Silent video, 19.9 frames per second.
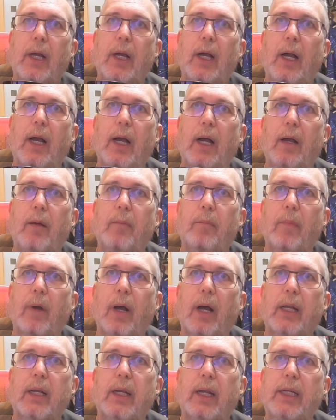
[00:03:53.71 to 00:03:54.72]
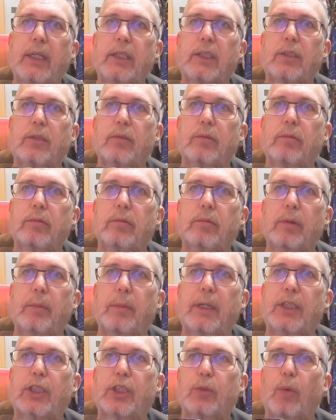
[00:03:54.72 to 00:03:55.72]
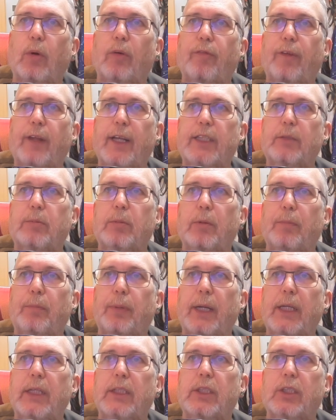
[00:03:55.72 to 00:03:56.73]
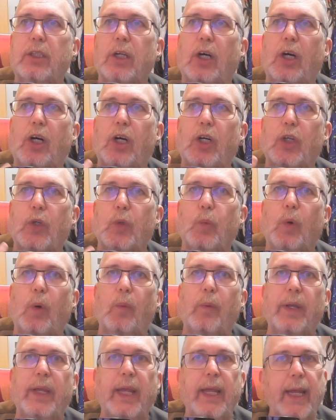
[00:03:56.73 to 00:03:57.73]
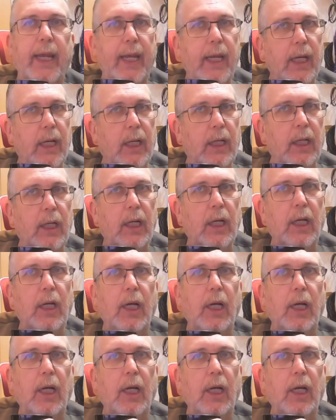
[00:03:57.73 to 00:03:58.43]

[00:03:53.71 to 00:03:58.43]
I'd like to remain somewhat flexible based on what we hear,